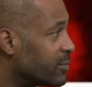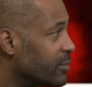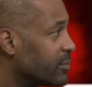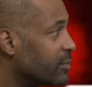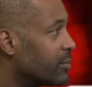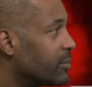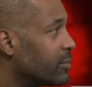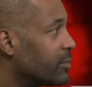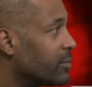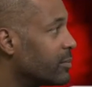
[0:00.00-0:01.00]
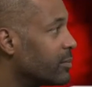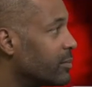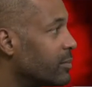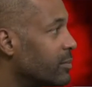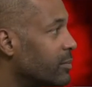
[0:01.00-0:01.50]

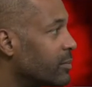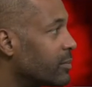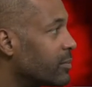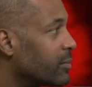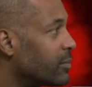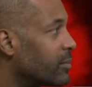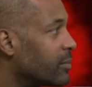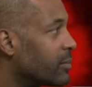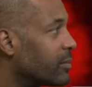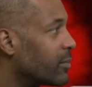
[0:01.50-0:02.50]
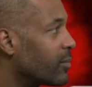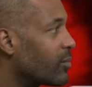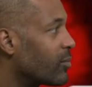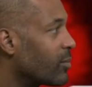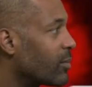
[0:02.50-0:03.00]

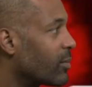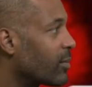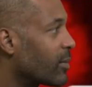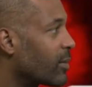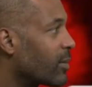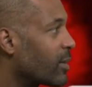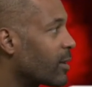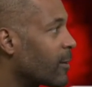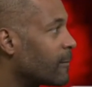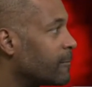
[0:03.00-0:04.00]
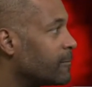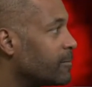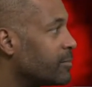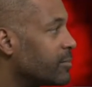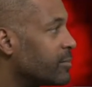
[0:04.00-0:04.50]

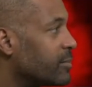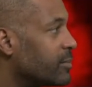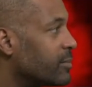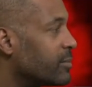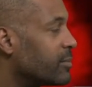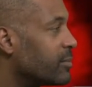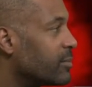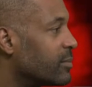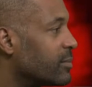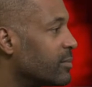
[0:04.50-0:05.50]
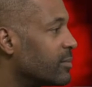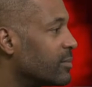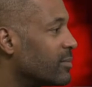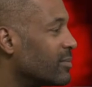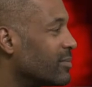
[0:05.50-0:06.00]
This person isn't speaking.